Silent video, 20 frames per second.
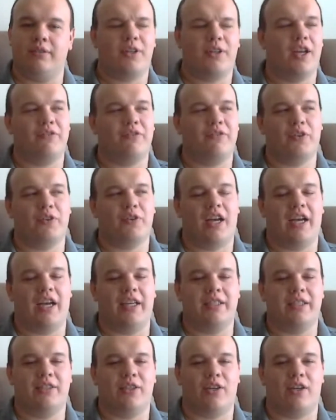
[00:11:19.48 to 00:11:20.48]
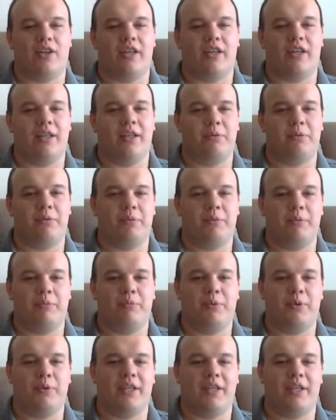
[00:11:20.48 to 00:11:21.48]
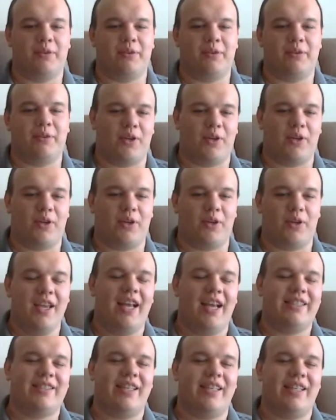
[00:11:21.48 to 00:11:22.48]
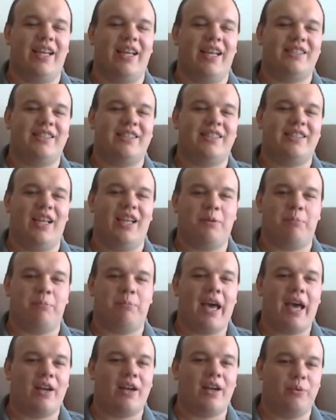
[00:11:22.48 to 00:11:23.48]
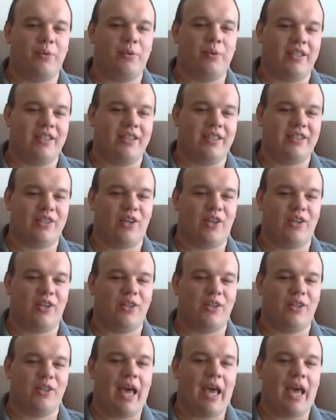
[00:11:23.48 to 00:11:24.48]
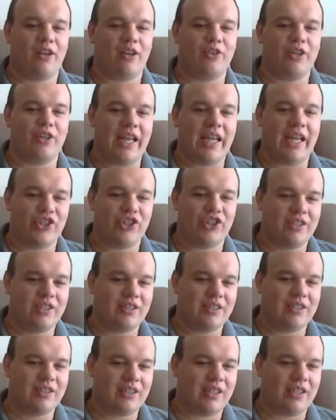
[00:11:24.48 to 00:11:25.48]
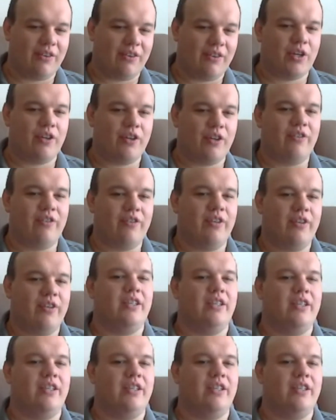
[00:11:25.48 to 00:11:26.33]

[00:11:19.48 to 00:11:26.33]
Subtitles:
Or not for guys. Sorry, that would be putting it wrong. It's a battle one. It's called Battle Nations. Have you heard of it?